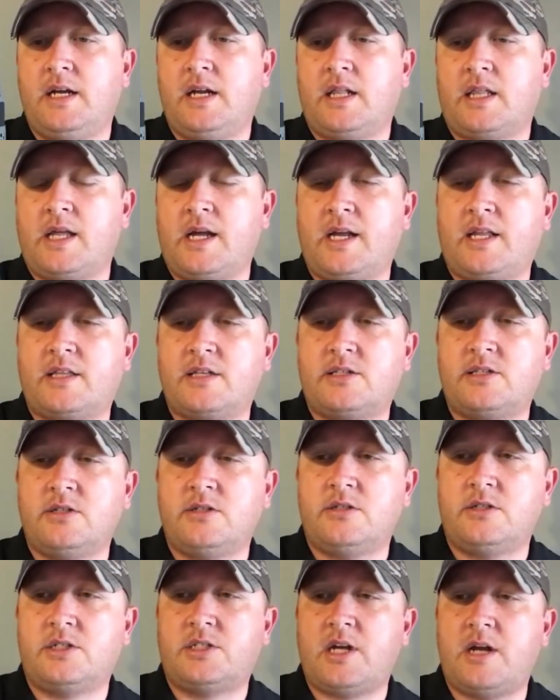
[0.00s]
like the
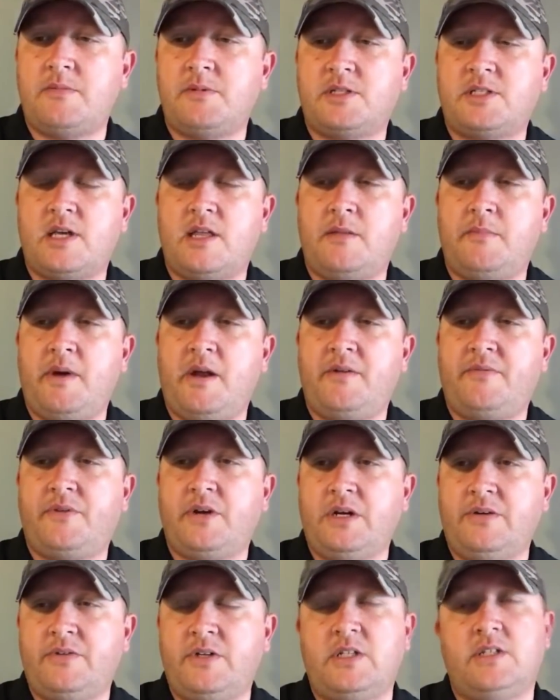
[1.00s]
cylinder shape and say the benefit
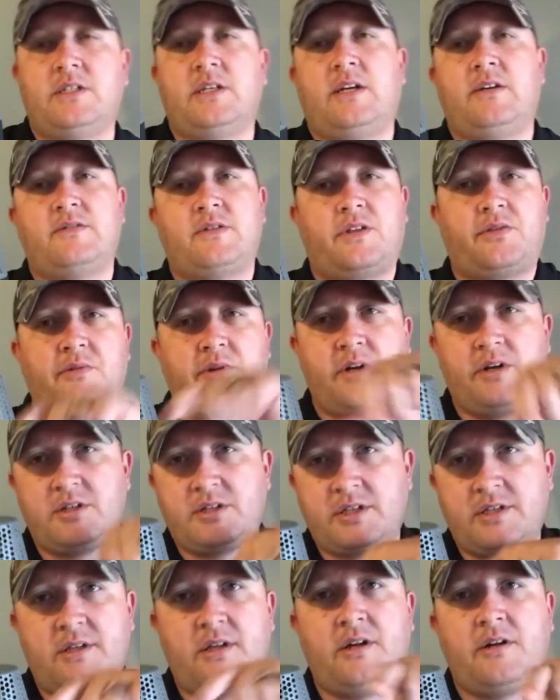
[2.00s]
of it is it gives a
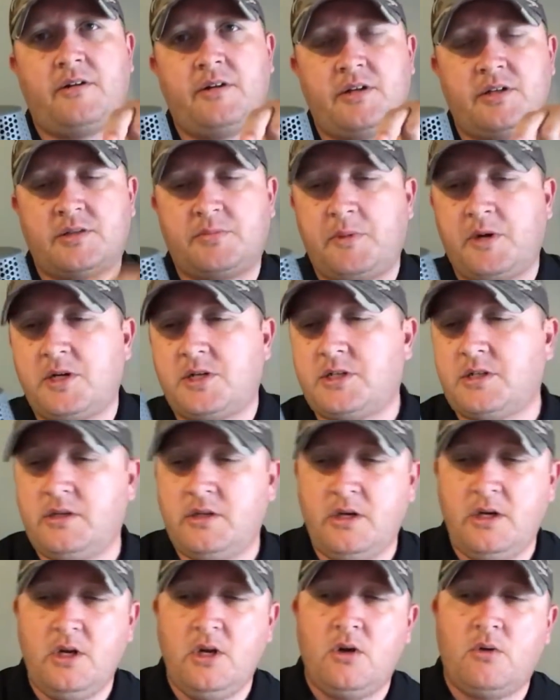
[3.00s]
360-degree dispersion,
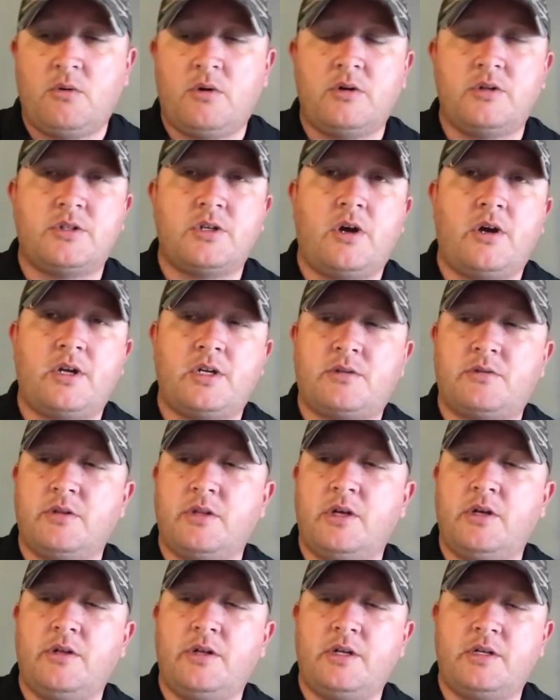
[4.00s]
whereas Ozonics
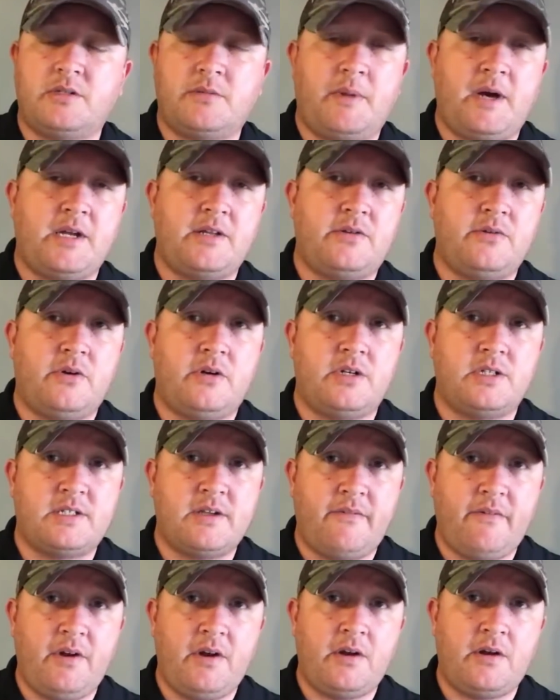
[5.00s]
really only does about a
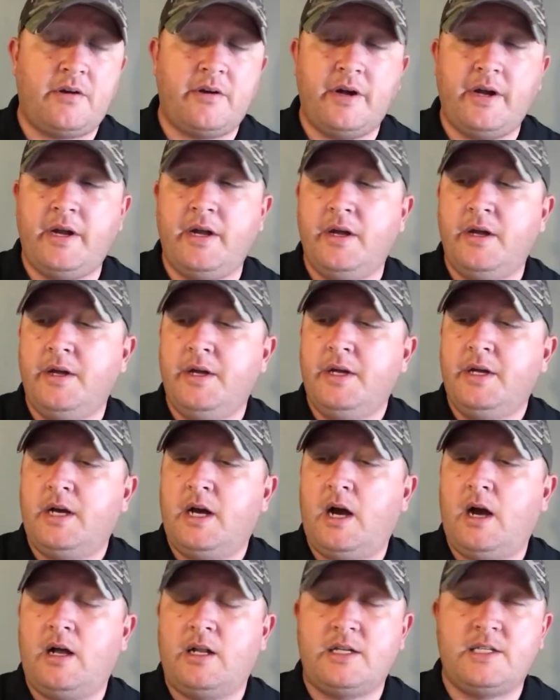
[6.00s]
270 degree.
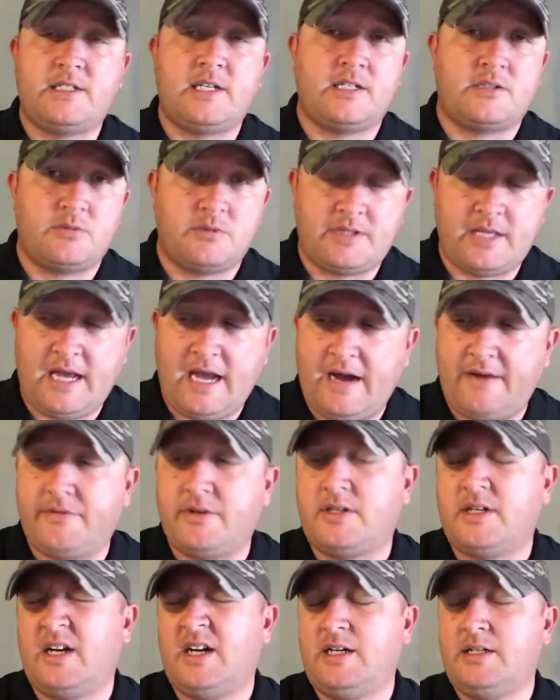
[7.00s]
At least that's what they
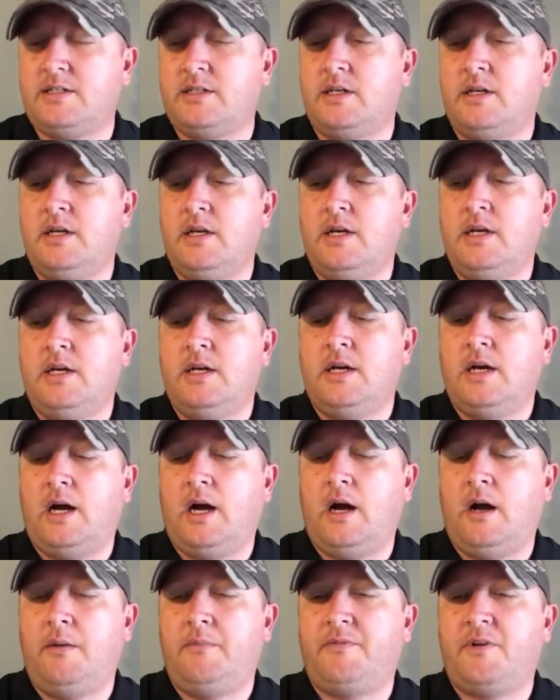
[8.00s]
advertise.
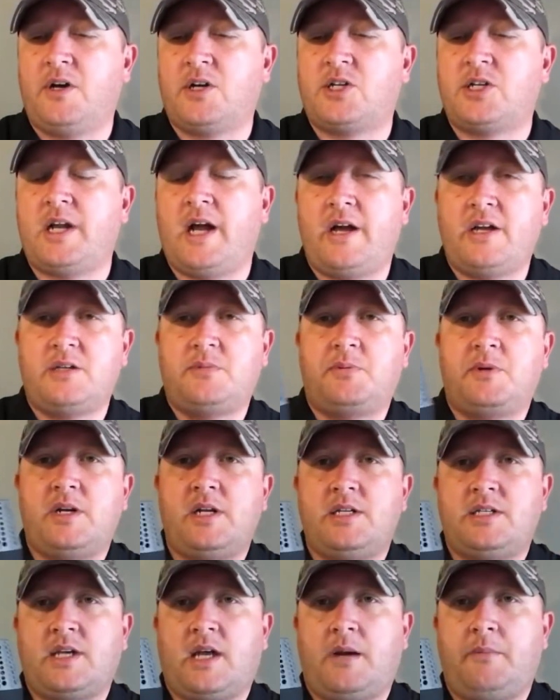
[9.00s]
Functionality is pretty
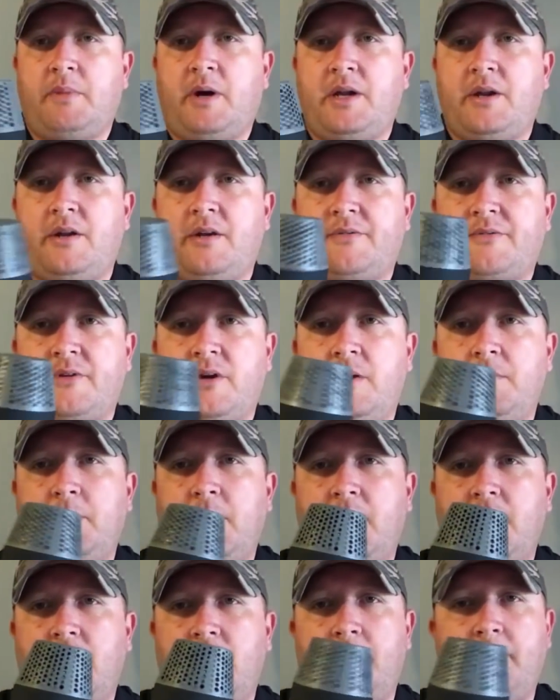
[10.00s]
easy. Got a button on the front,
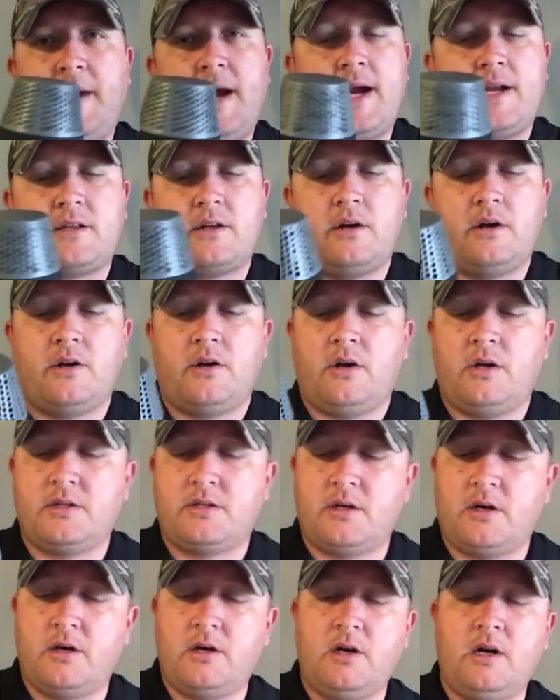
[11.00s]
button on the back, turn it on,
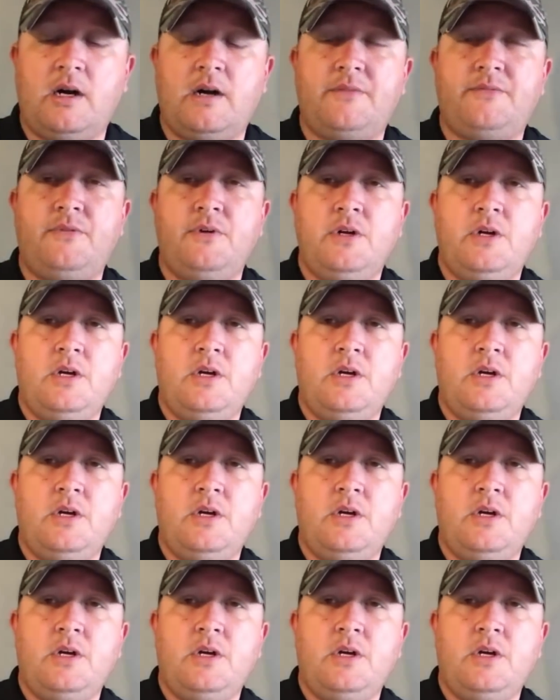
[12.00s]
turn it off.